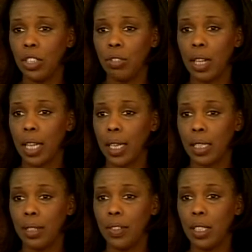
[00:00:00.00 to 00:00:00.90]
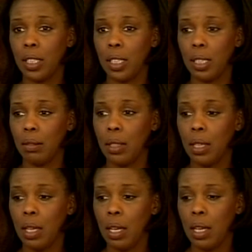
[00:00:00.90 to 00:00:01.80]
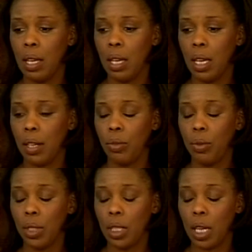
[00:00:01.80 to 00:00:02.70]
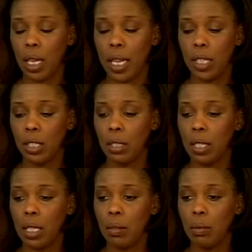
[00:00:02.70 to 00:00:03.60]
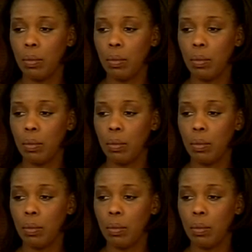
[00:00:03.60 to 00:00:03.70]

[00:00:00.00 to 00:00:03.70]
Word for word: and drug activity and at a really young age, and then